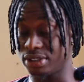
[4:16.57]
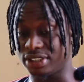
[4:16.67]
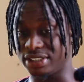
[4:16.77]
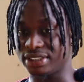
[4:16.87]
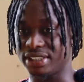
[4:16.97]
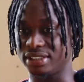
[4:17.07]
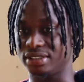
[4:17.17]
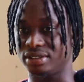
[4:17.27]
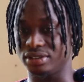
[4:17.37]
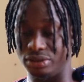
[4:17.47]
You understand?
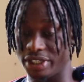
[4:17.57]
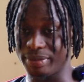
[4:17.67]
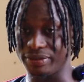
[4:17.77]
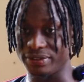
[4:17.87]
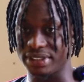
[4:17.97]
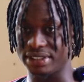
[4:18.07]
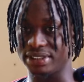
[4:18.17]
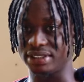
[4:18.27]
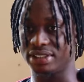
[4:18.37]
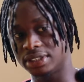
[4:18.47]
During my first
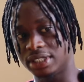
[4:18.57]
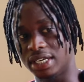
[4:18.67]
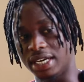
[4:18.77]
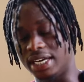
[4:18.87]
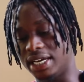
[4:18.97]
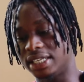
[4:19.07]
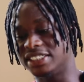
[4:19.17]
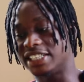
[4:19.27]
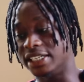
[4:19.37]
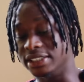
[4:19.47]
season, I had
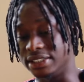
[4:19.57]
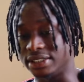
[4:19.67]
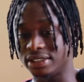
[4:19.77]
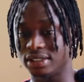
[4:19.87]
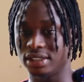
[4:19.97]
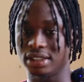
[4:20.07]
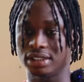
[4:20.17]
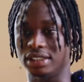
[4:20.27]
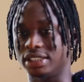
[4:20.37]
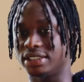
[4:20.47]
challenges.
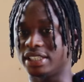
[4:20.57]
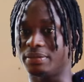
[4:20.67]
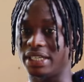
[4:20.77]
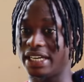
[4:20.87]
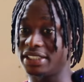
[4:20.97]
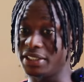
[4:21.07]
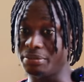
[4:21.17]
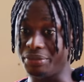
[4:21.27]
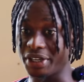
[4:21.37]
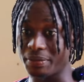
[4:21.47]
You understand? But that
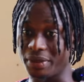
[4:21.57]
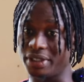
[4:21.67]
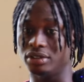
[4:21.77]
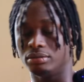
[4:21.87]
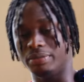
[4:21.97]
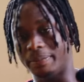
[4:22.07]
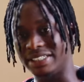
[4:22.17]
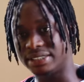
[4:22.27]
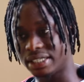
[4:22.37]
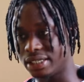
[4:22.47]
didn't break me. But my
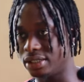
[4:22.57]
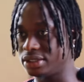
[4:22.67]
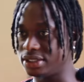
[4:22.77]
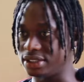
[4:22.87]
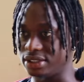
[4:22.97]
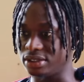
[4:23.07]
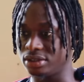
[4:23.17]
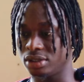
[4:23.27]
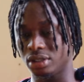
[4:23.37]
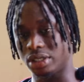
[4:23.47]
second season,
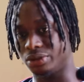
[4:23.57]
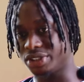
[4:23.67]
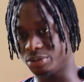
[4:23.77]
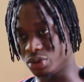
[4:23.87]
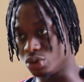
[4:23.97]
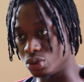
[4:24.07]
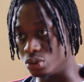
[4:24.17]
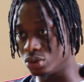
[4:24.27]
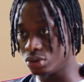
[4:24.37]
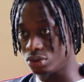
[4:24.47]
I was able to
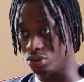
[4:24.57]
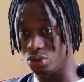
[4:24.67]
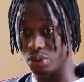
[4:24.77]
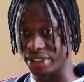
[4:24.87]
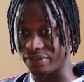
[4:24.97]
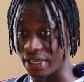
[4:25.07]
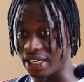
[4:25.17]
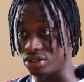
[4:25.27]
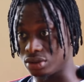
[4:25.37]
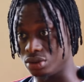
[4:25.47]
do whatever I
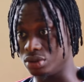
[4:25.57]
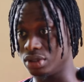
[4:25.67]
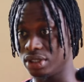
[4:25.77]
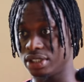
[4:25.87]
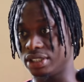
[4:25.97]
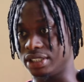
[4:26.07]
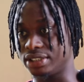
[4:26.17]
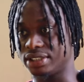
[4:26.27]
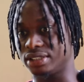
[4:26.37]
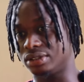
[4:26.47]
had to do. You
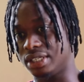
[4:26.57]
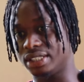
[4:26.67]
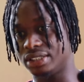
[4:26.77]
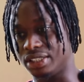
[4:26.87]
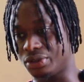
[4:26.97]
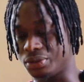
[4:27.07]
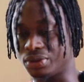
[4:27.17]
understand? To get to the top.